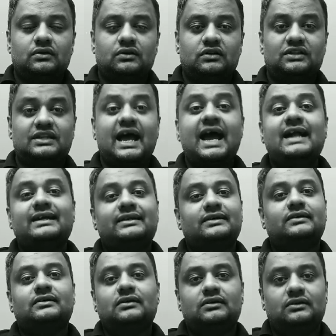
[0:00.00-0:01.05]
that
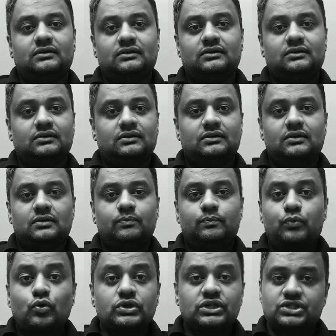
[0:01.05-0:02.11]

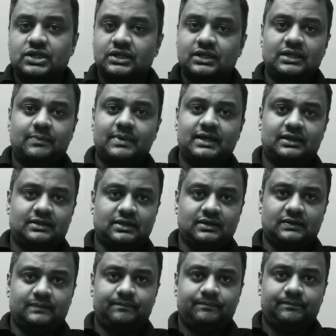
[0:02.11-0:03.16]
position in the
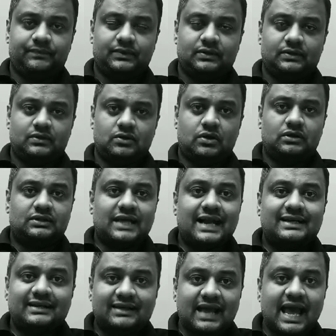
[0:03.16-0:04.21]
marathon or
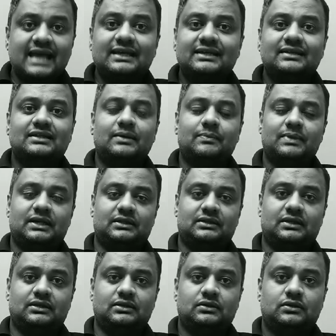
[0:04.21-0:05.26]
that rank in the
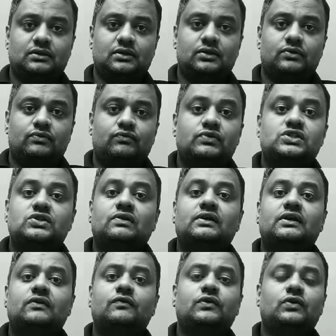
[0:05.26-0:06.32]
marathon, which will
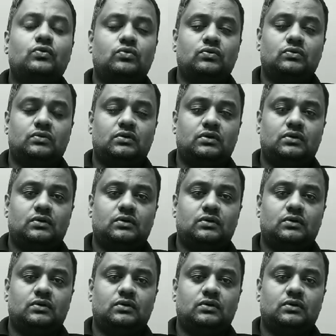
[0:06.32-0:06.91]
give you